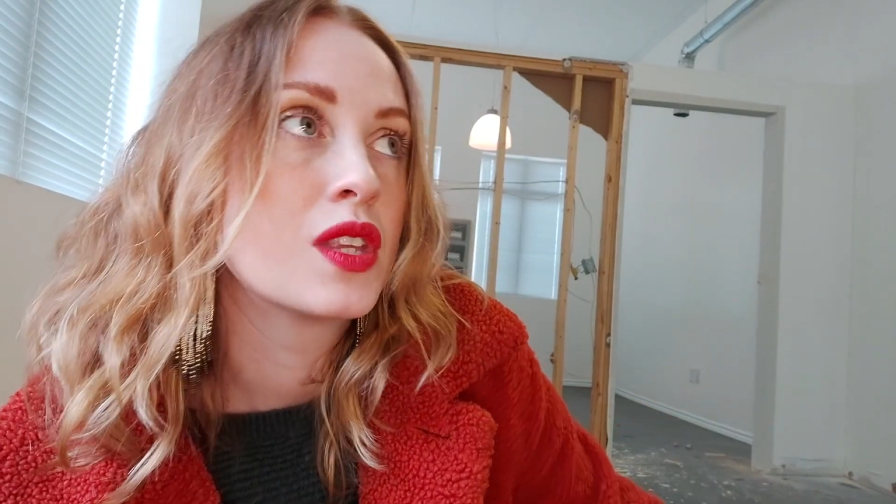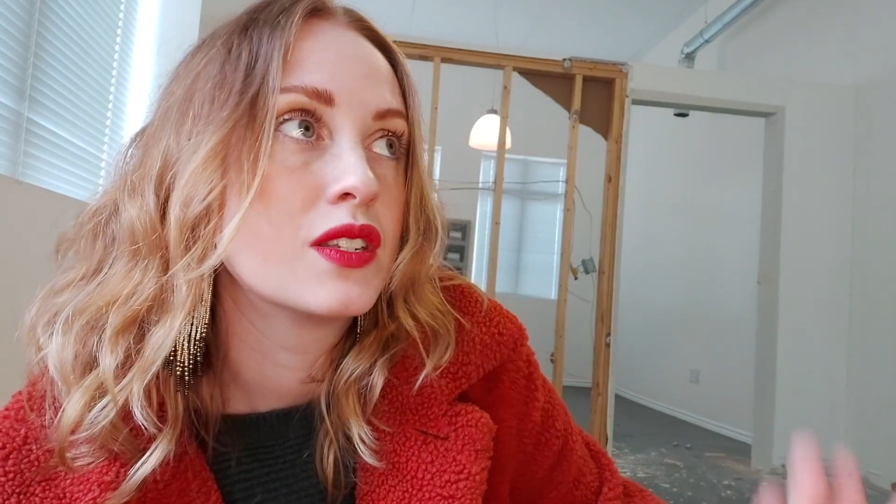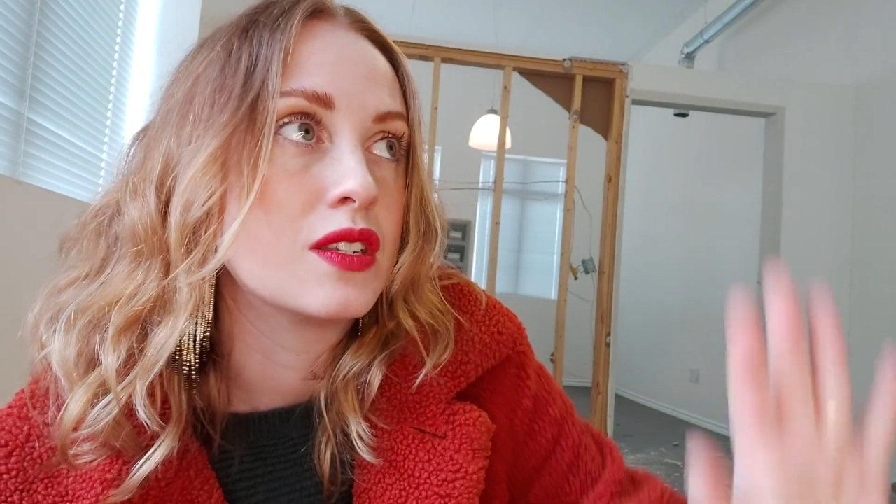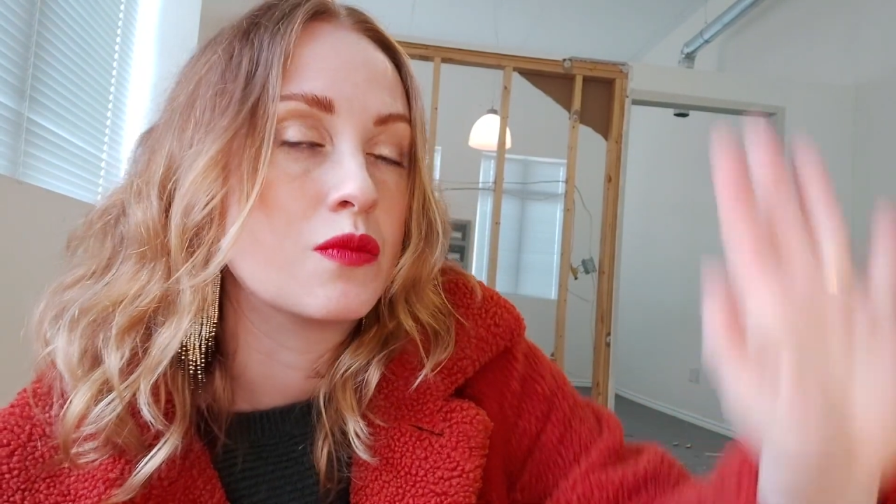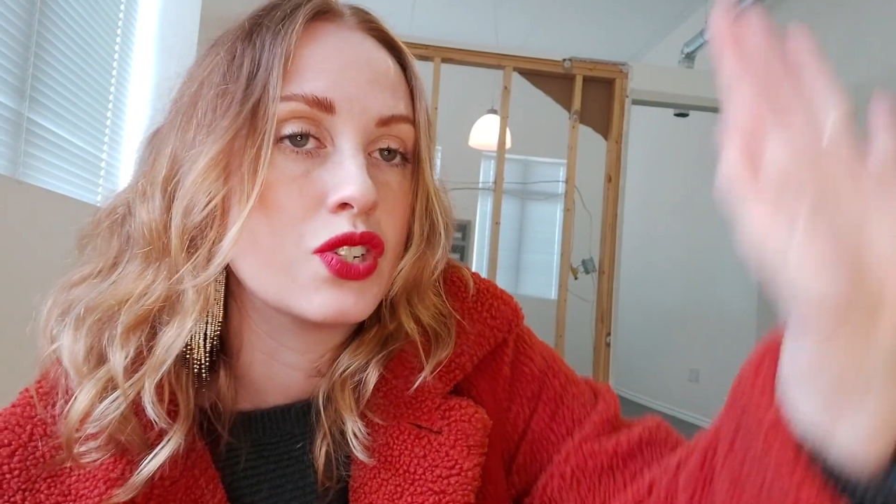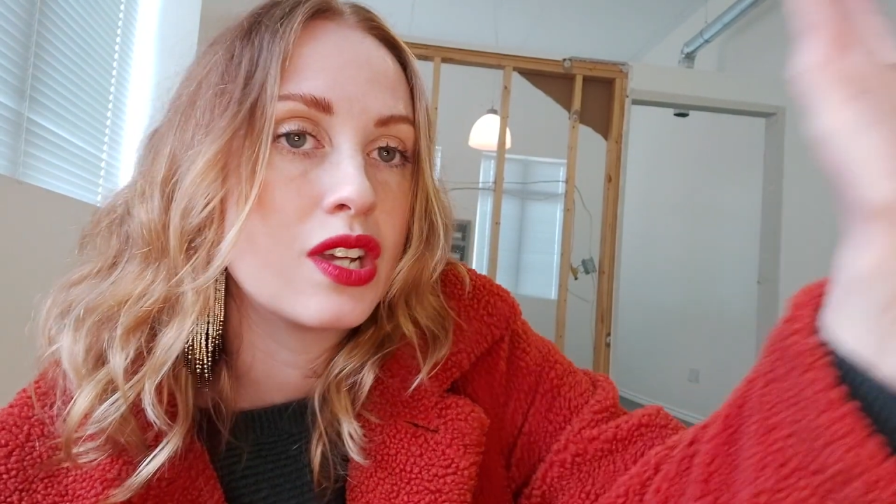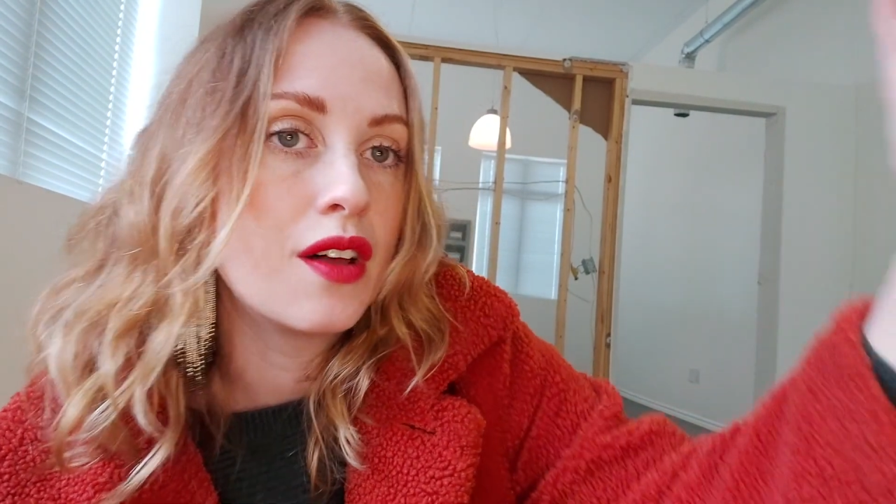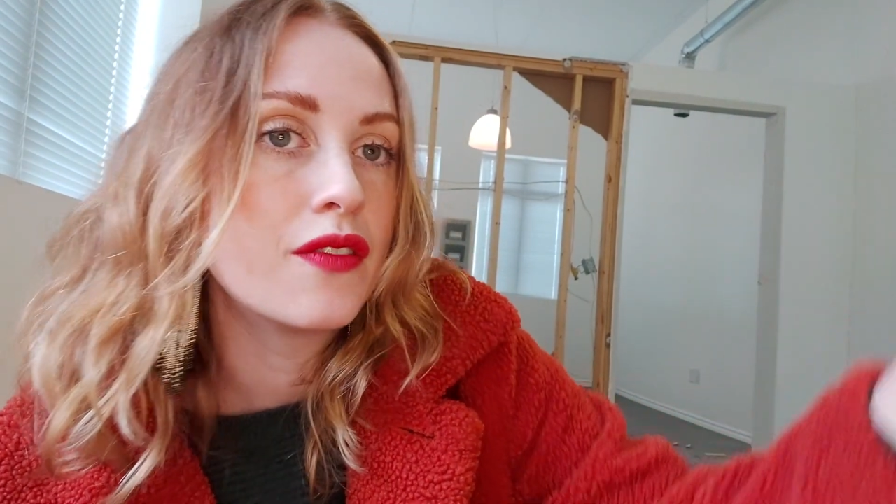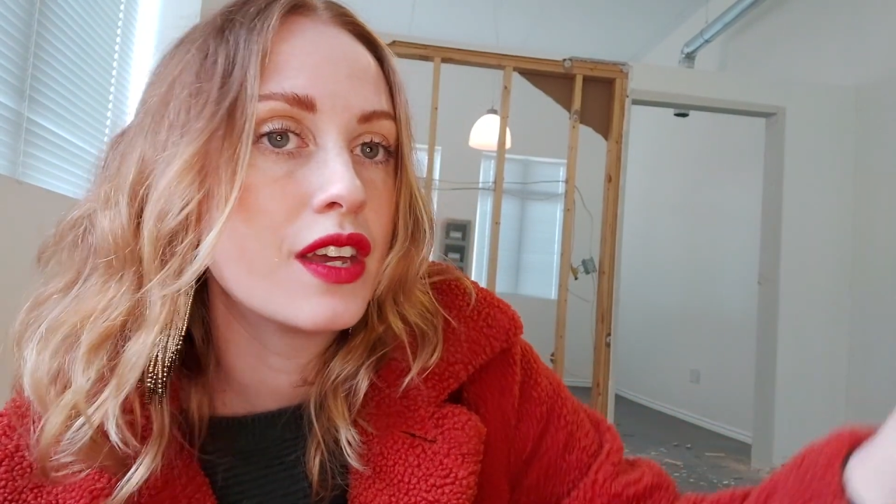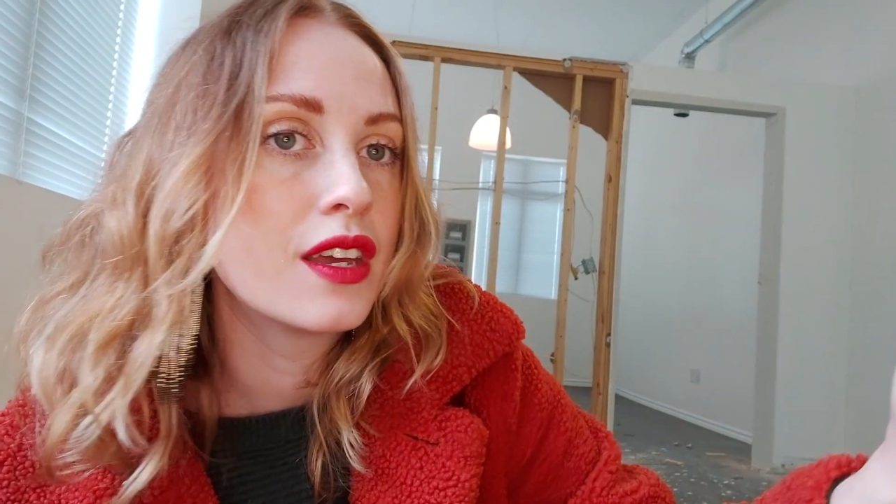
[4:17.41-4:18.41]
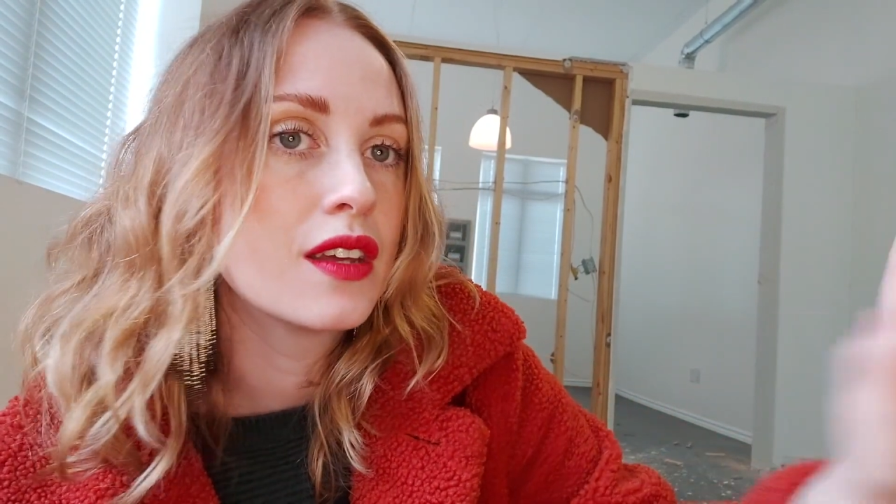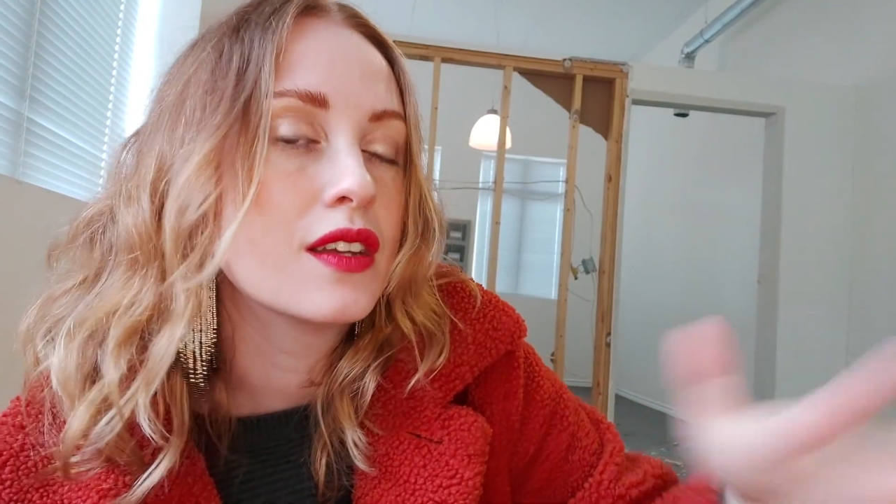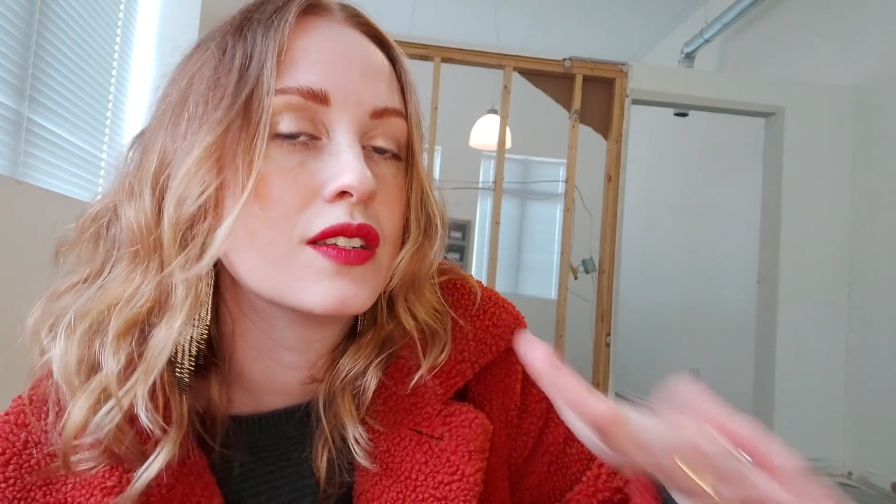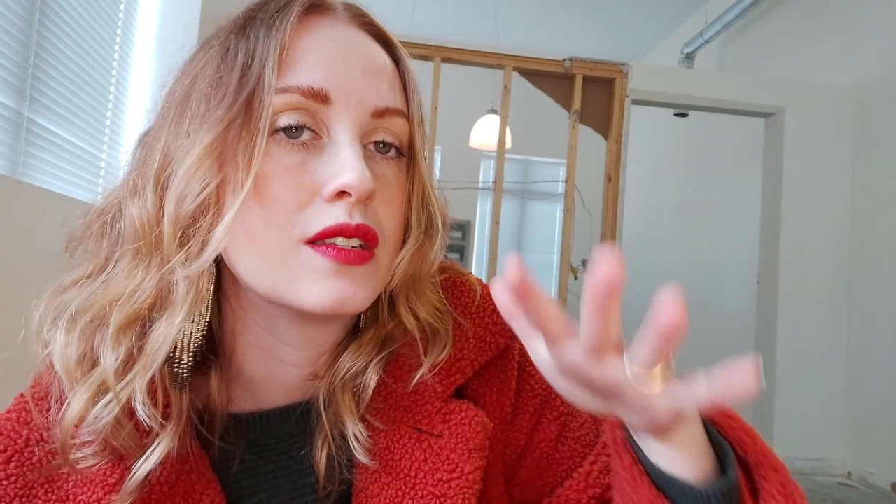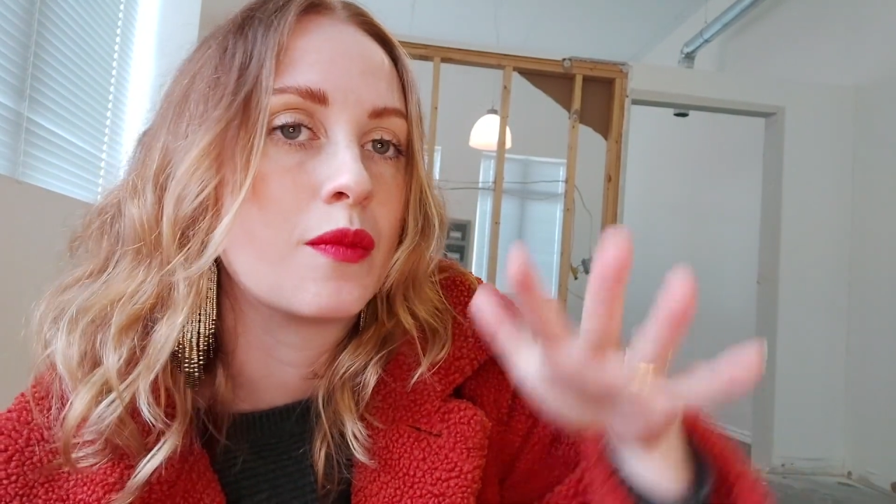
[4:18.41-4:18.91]
some
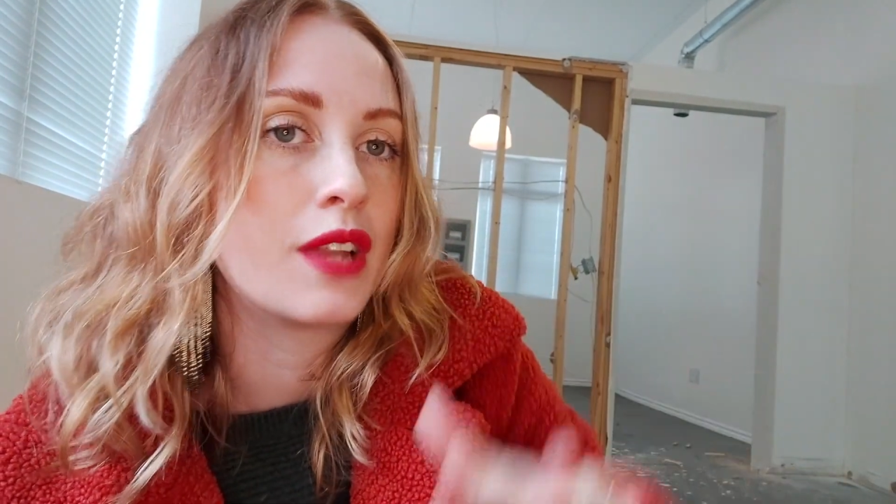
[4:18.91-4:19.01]
shelving, some